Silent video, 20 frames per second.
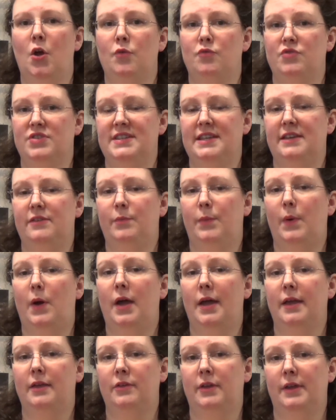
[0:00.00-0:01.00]
received
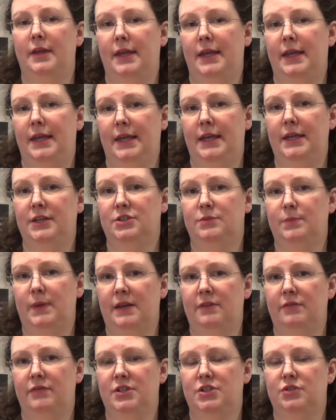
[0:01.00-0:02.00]
by each
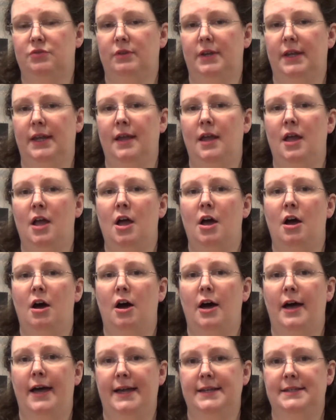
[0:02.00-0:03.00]
beneficiary
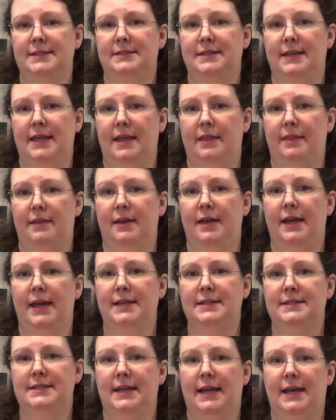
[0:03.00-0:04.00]
are added together
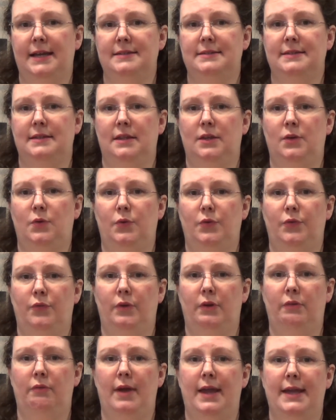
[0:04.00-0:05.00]
and taxed at the
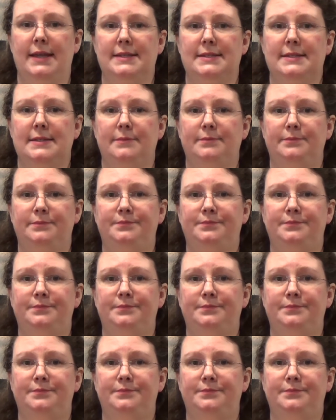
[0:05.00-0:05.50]
ordinary rates.